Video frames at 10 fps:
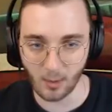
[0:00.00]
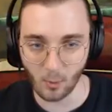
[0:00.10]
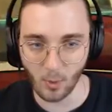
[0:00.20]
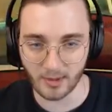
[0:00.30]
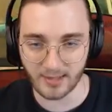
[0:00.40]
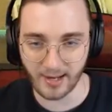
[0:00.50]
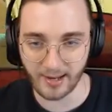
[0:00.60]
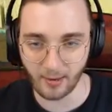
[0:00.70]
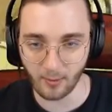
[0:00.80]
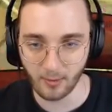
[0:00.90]
What the
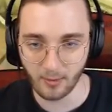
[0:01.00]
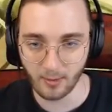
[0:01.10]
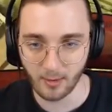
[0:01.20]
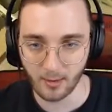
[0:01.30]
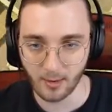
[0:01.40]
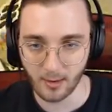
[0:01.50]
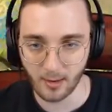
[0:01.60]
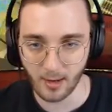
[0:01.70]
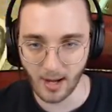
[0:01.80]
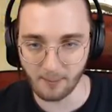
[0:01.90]
hell?
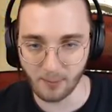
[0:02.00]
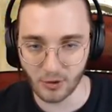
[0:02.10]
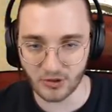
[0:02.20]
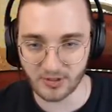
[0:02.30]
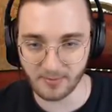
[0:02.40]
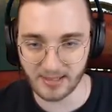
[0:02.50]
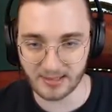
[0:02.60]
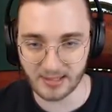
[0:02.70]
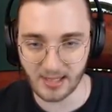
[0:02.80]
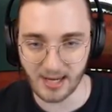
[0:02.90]
A boost
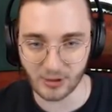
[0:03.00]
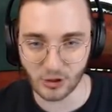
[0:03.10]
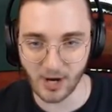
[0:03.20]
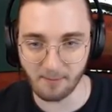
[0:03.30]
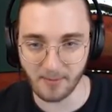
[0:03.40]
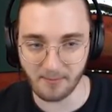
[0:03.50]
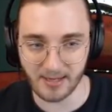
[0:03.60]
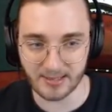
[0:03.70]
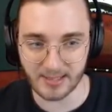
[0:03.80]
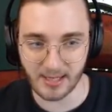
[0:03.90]
ability? A jump
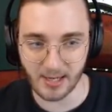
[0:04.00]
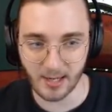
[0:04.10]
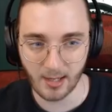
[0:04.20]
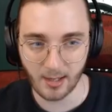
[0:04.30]
ability?